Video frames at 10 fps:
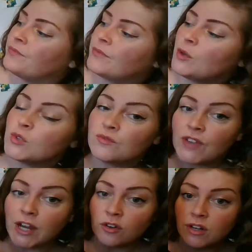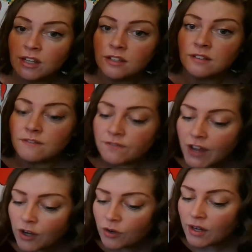It was very,
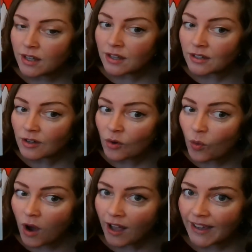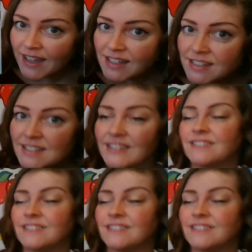very quiet.